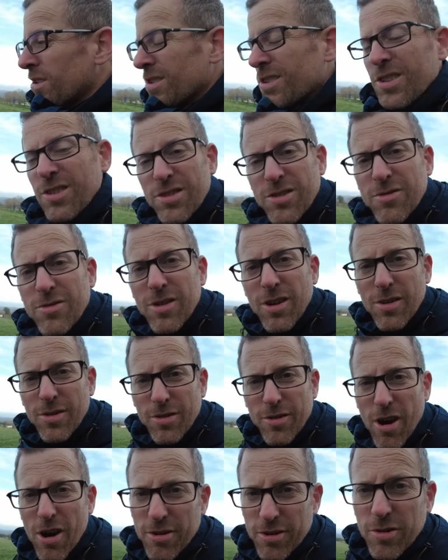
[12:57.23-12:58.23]
You do know
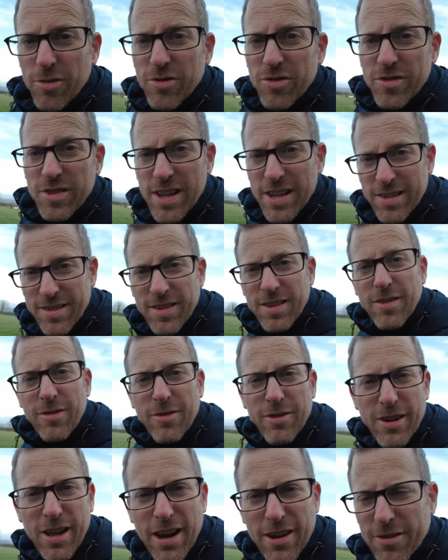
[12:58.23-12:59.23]
there are no snakes here
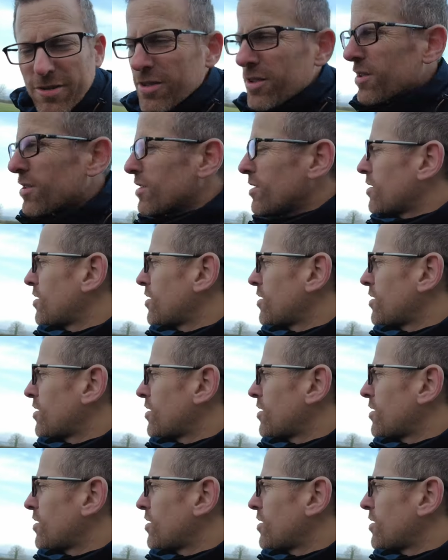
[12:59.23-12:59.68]
in Ireland